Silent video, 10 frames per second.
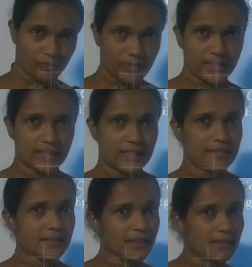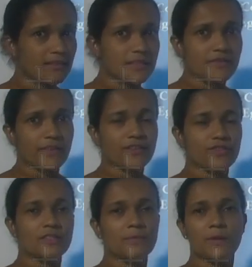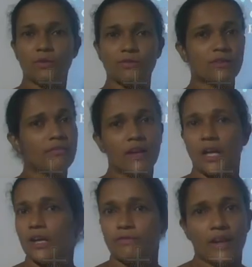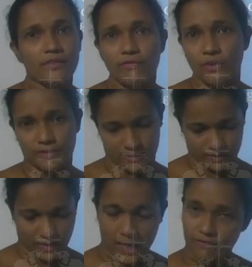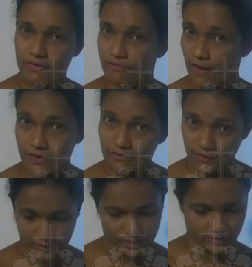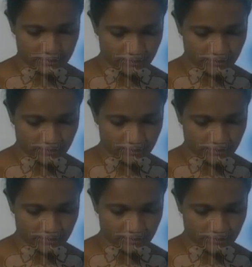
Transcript: We get skin infections because of flood water, having flood water.